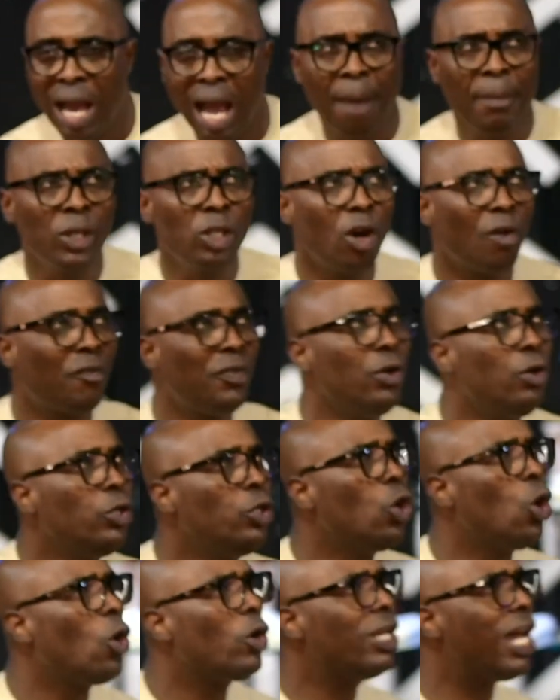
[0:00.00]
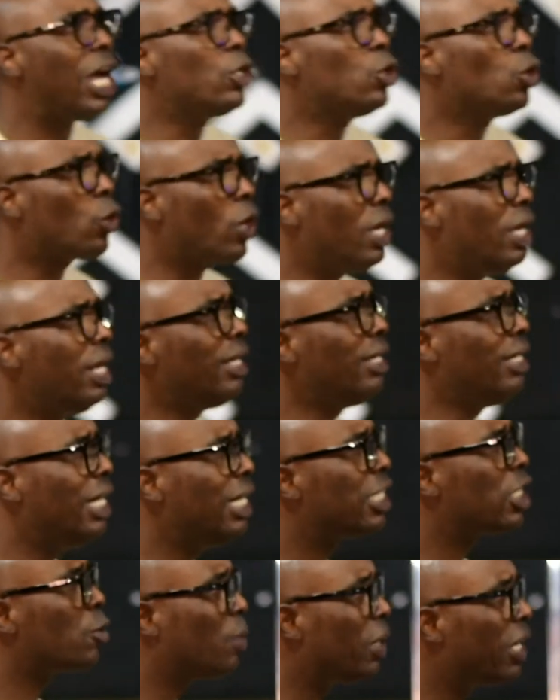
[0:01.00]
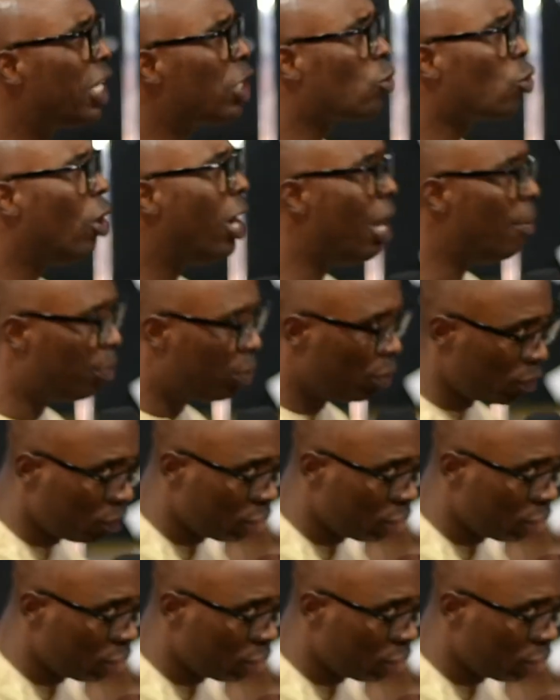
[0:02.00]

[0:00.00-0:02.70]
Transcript: How many of you know that you really need spiritual help?